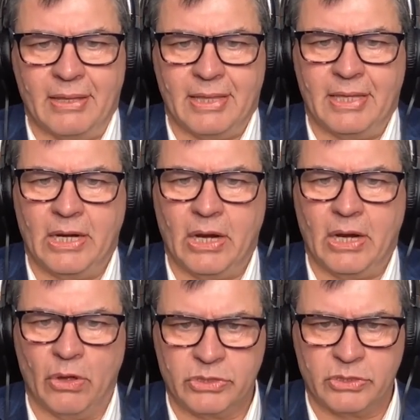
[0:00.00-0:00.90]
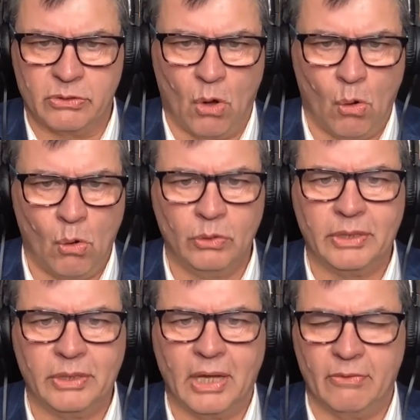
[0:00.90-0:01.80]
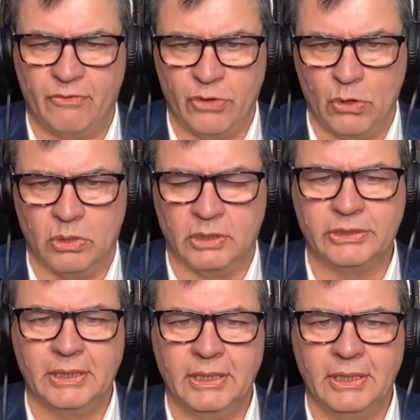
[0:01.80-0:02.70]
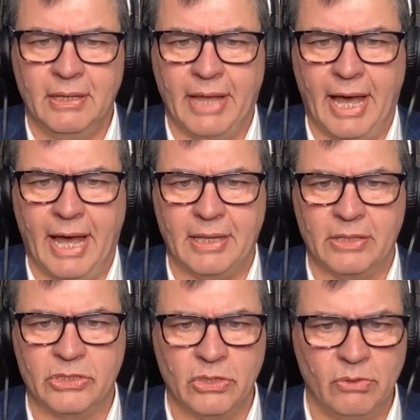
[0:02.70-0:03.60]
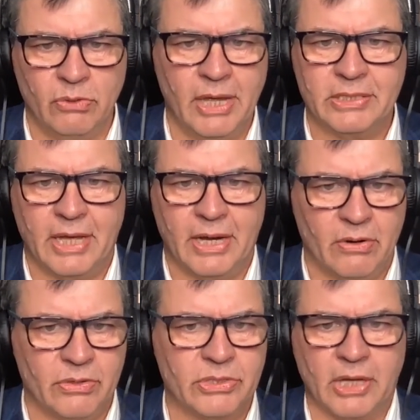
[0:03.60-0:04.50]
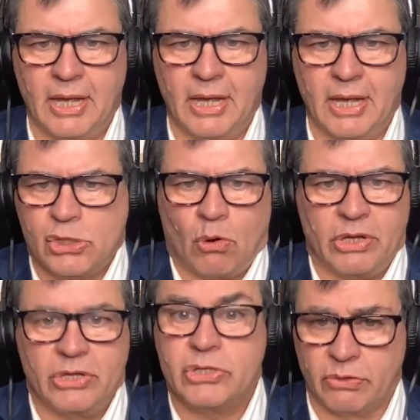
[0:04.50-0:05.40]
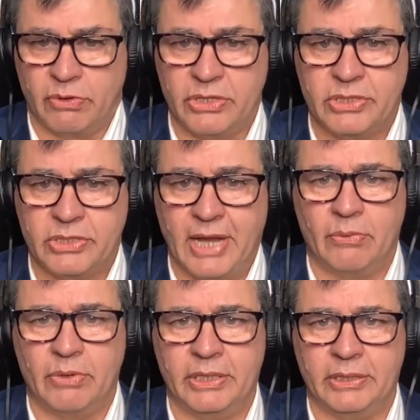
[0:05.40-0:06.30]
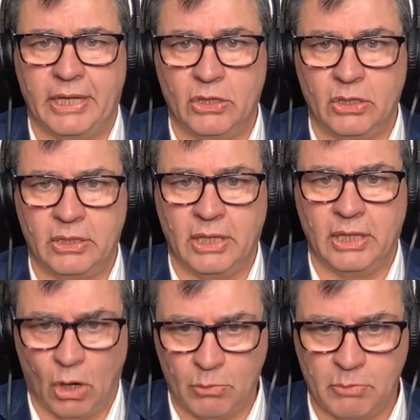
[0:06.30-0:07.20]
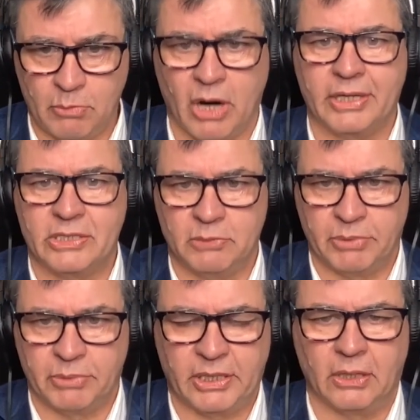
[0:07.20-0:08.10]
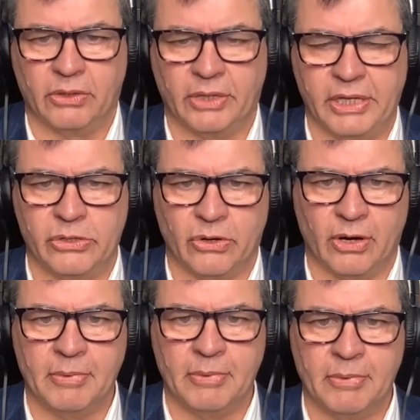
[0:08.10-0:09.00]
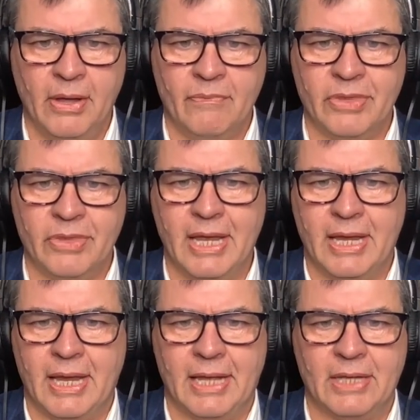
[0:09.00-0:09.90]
you know, those old fuels that as soon as there's a shortage, as there is now in global markets and particularly in Europe, the